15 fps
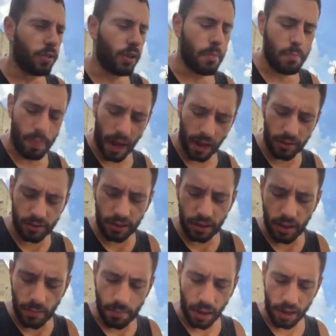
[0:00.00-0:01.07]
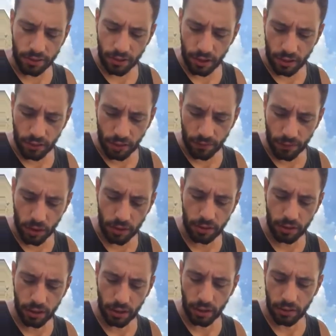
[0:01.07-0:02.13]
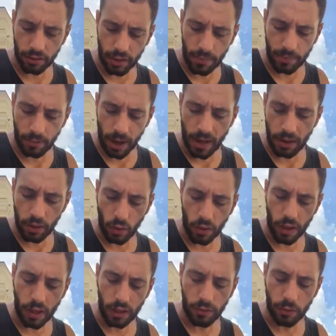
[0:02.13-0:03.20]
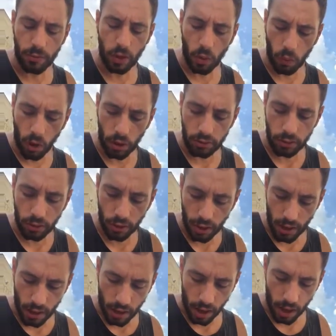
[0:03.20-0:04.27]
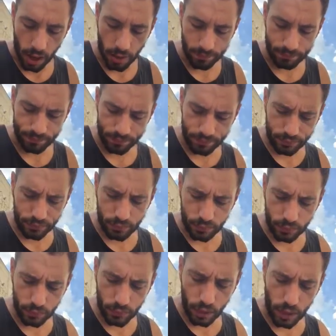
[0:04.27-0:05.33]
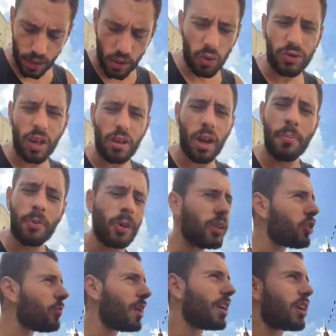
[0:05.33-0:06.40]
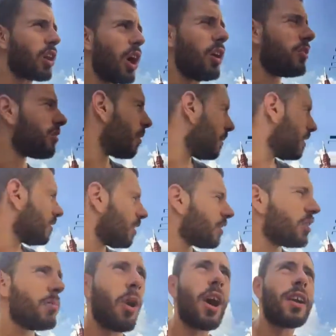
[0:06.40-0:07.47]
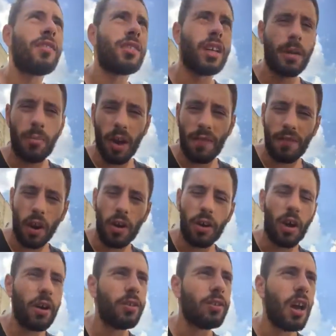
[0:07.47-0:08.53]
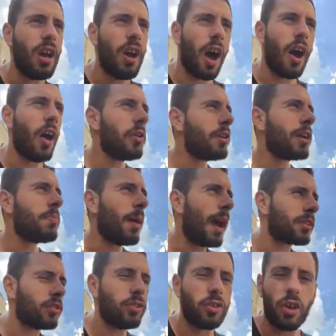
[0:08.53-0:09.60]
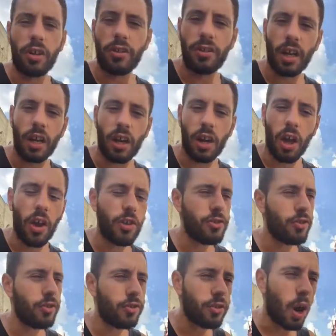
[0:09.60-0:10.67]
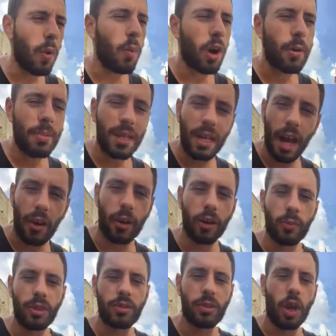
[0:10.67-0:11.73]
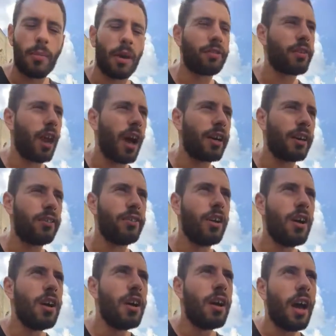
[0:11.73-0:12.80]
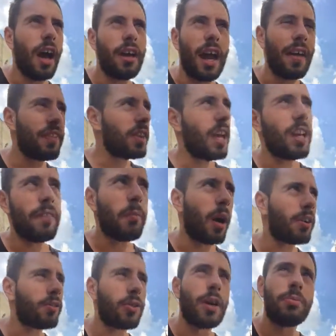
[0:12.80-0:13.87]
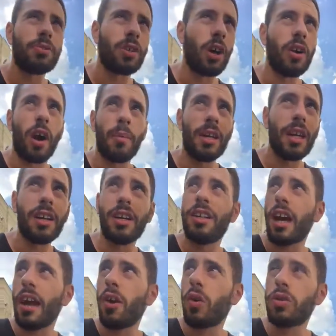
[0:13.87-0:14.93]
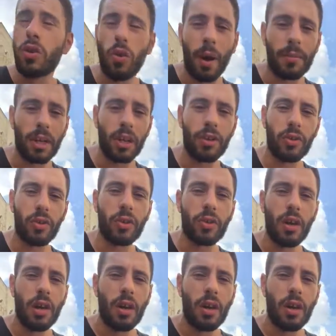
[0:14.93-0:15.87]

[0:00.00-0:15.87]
So balancing your budget is the first thing, separating your needs from your wants. And also, don't bring too many clothes. I mean, yeah, you might have seen my photos. I only packed a certain set of clothes. You don't want to be carrying with so much luggage. And at the end of my trip, so I mean, in a day or two, I'm going to do